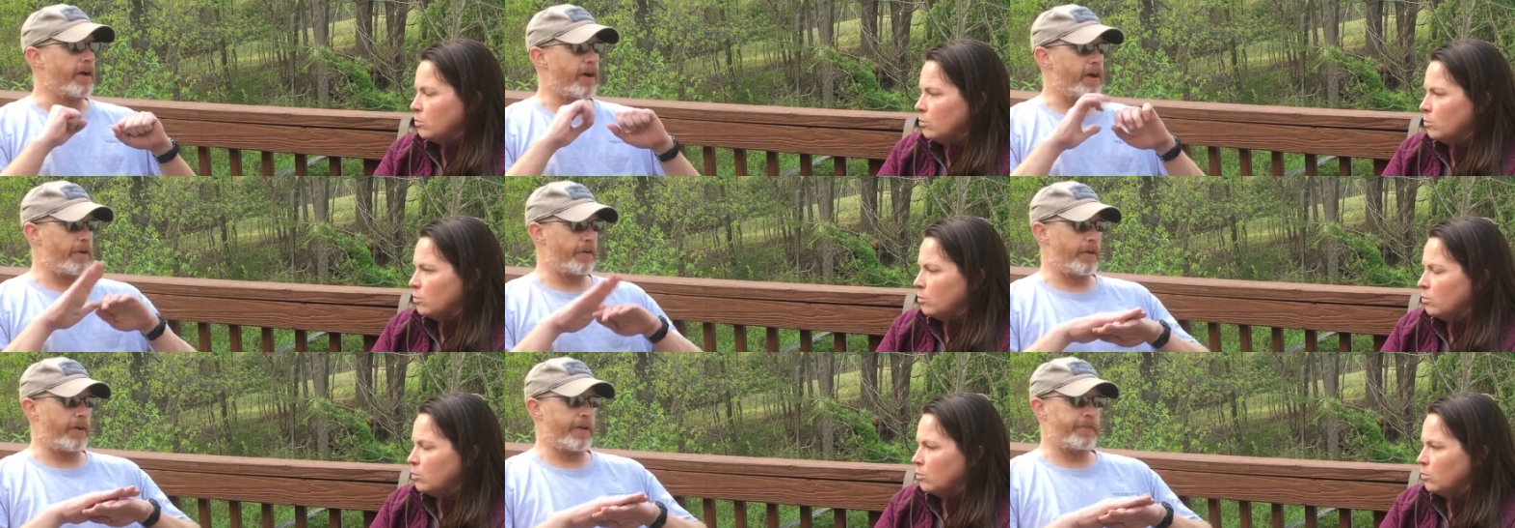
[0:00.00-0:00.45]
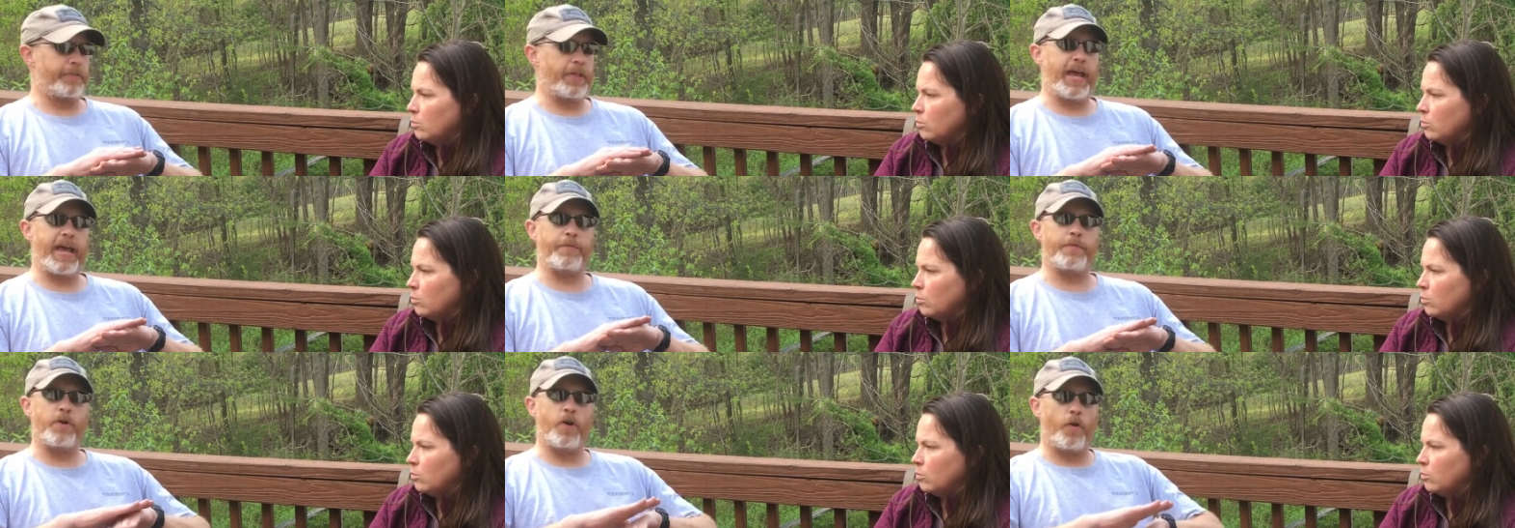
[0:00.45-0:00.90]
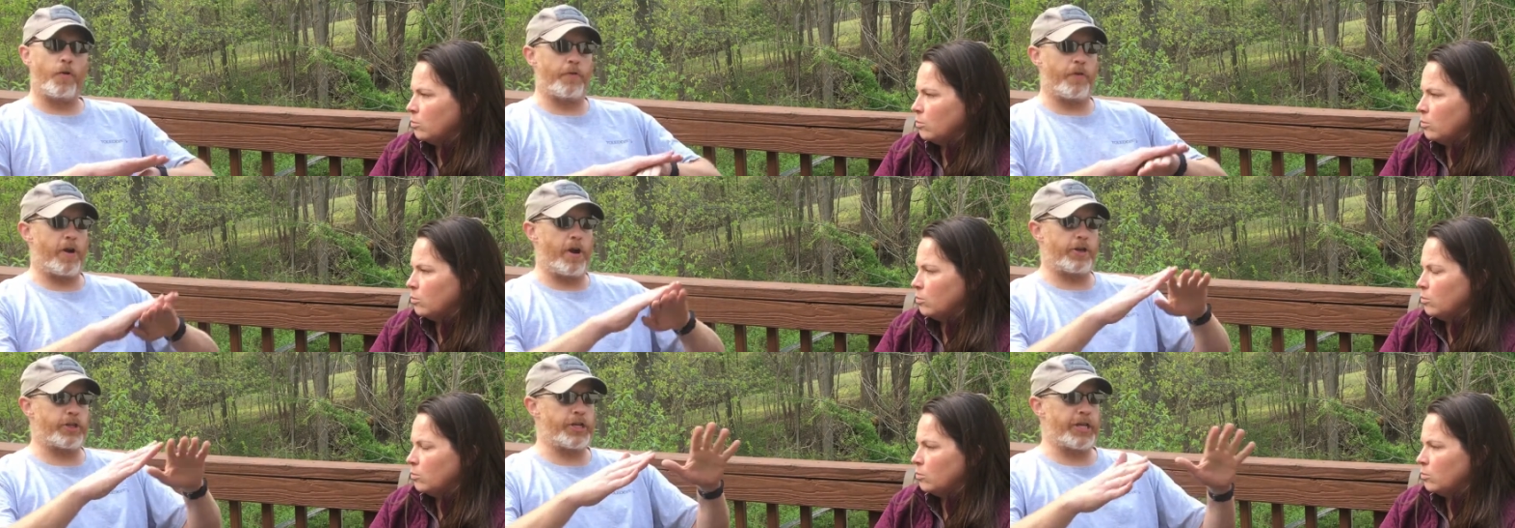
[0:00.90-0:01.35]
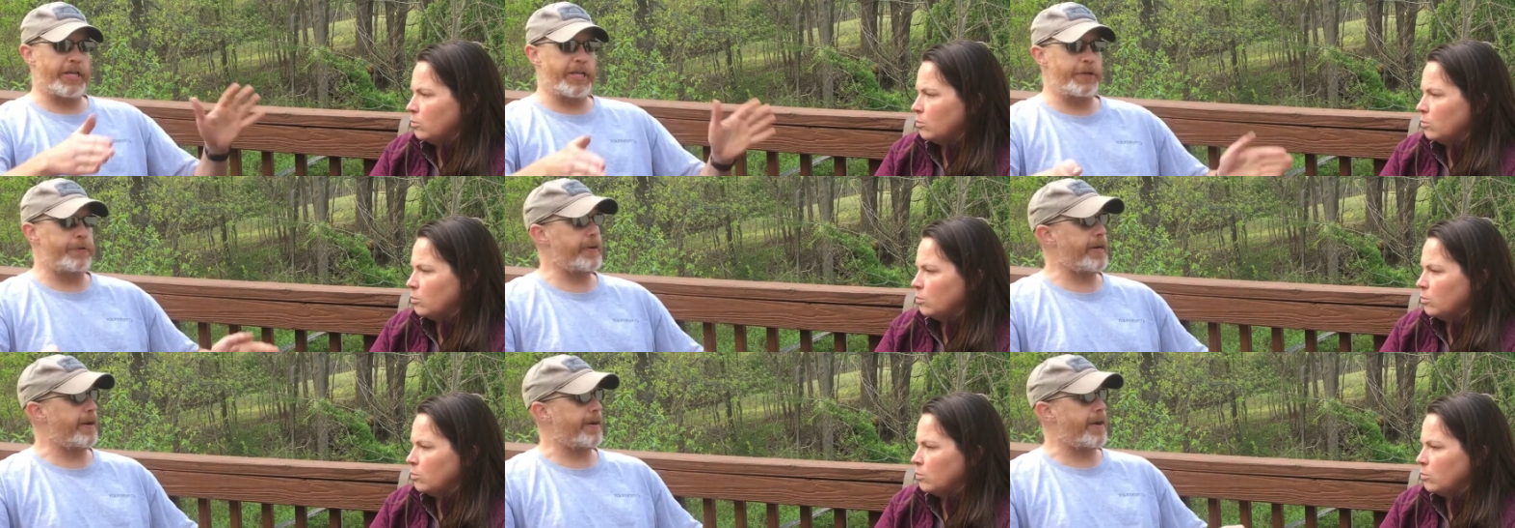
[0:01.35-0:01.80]
Speaker 1: Uh, uh they have an
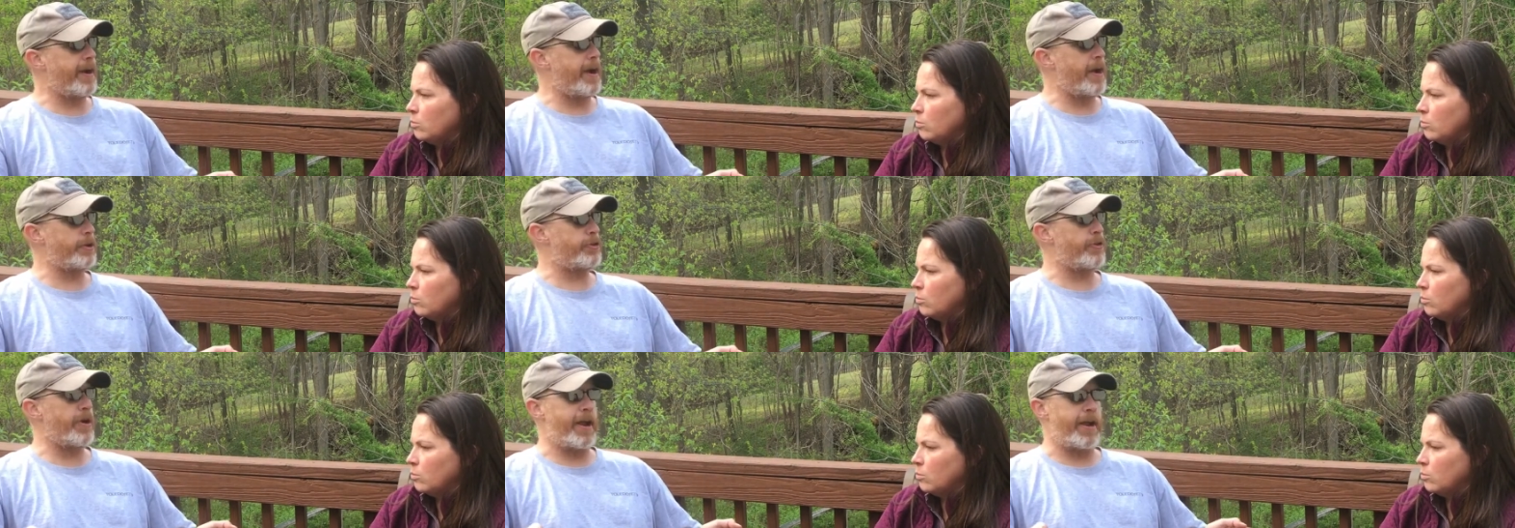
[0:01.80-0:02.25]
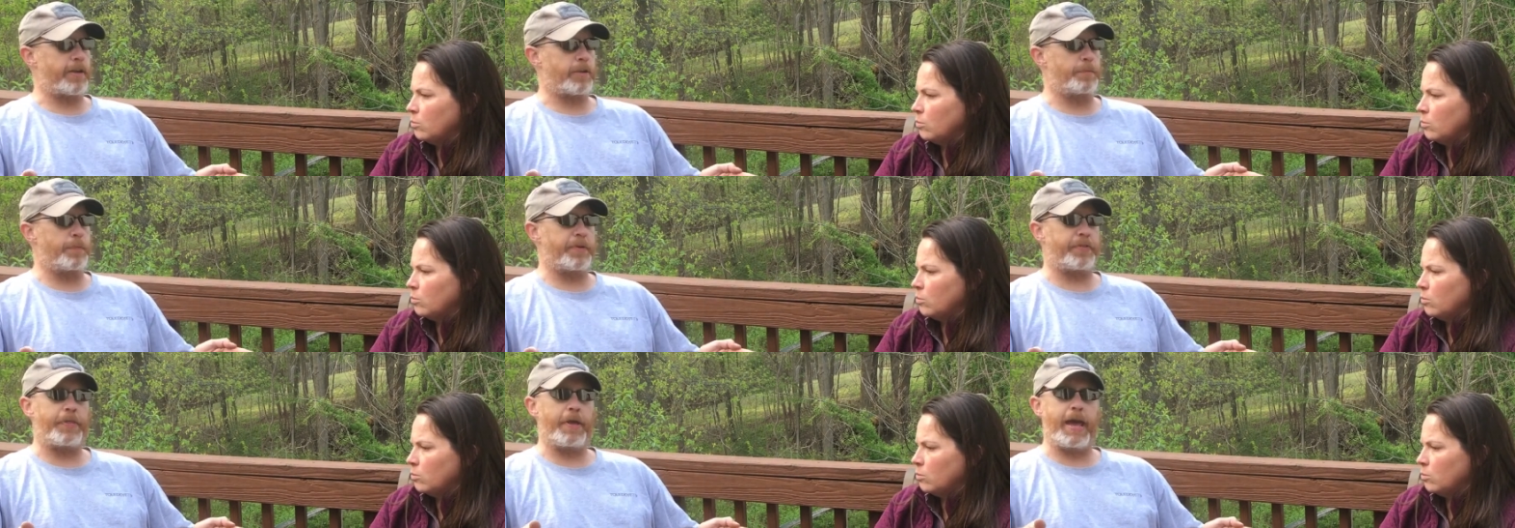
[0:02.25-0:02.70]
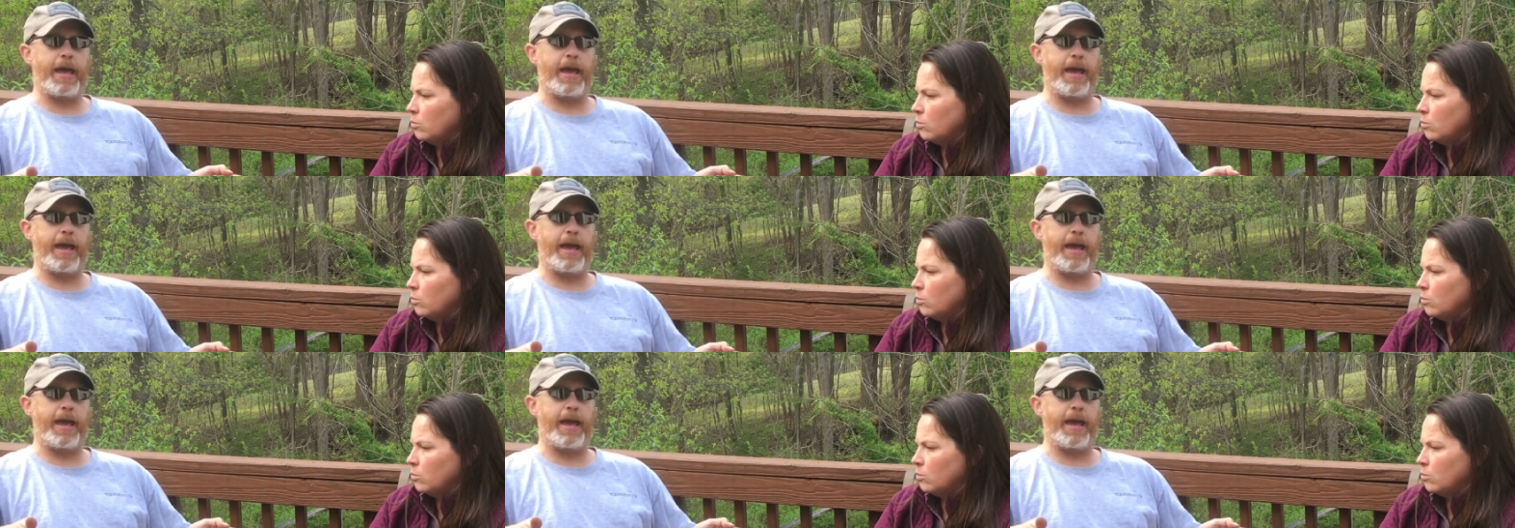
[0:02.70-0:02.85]
overarching union contract, but they